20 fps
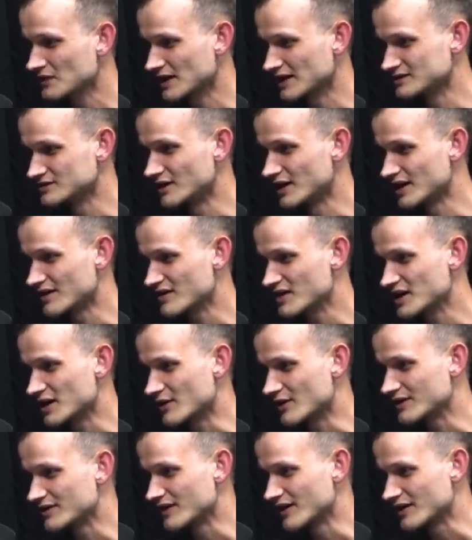a lot of
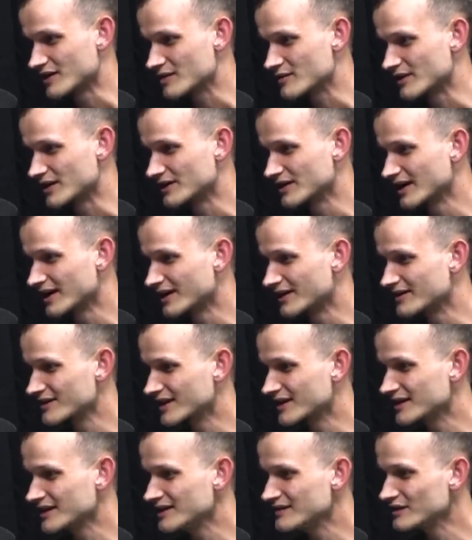scary things, right? And
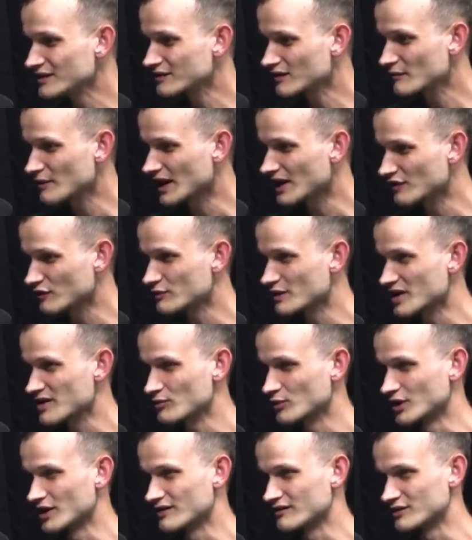like even from a government's
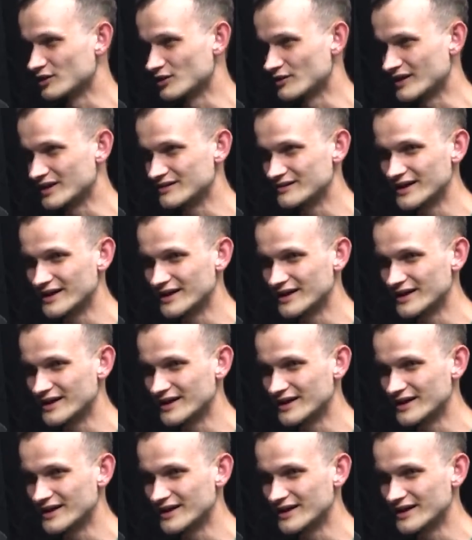point of view, right?